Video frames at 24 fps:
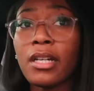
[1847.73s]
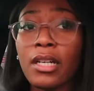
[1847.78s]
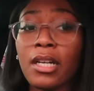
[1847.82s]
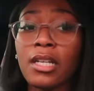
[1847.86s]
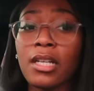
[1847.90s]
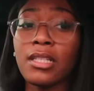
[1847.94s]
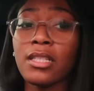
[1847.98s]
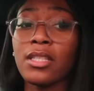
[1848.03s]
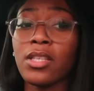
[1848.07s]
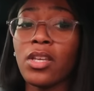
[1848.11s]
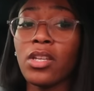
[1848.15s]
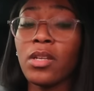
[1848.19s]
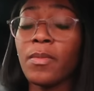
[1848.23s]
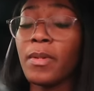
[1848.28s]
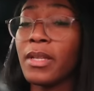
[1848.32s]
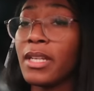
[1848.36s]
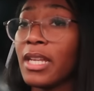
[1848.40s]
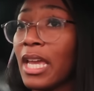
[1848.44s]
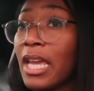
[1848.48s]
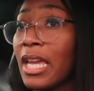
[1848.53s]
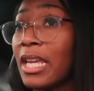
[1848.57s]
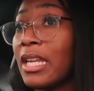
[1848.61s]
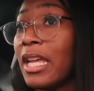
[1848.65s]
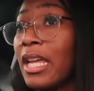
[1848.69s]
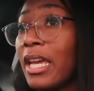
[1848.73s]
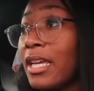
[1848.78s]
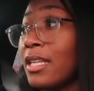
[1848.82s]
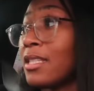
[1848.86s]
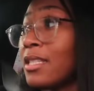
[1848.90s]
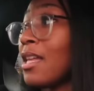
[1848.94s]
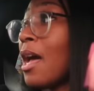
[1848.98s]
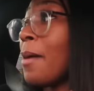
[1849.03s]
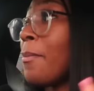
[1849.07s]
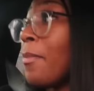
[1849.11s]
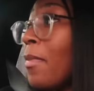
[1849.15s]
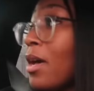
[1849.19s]
Because it's only been 8
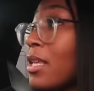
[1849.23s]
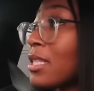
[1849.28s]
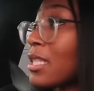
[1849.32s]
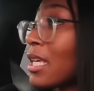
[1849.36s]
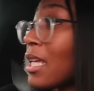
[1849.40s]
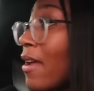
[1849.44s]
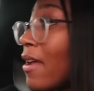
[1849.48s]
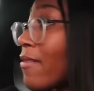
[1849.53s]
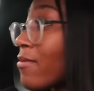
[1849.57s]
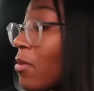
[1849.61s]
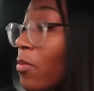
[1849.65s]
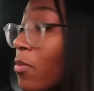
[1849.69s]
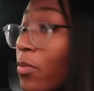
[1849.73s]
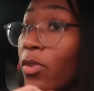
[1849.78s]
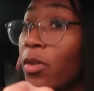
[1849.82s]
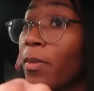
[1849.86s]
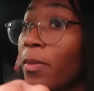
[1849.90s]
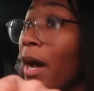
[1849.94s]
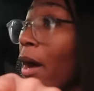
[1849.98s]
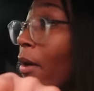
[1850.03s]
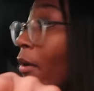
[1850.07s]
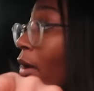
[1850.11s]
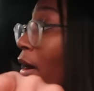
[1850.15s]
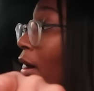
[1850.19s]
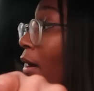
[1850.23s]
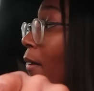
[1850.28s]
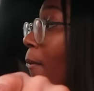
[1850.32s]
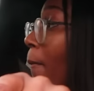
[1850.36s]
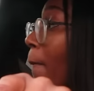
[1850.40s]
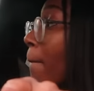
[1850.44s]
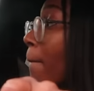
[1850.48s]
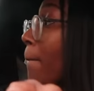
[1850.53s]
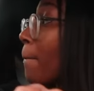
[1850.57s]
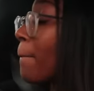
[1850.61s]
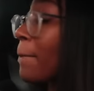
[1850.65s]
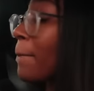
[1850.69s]
days. I must can have some willpower.
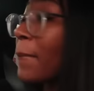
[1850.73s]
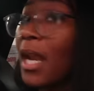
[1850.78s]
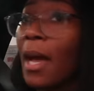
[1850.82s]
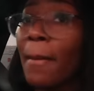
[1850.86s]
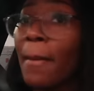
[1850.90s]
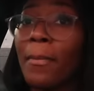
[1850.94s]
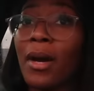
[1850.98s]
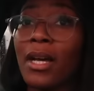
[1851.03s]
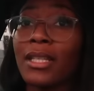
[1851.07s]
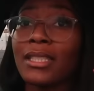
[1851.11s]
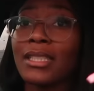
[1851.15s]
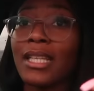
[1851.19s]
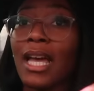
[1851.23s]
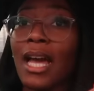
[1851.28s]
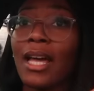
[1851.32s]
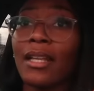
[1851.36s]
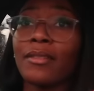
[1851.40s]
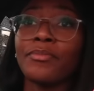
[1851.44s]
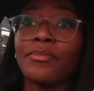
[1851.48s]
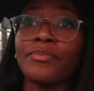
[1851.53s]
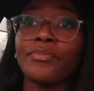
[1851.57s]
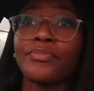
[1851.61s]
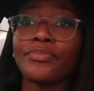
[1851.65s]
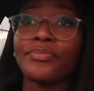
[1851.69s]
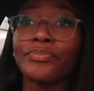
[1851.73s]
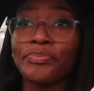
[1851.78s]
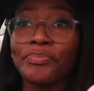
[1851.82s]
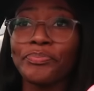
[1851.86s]
I must can.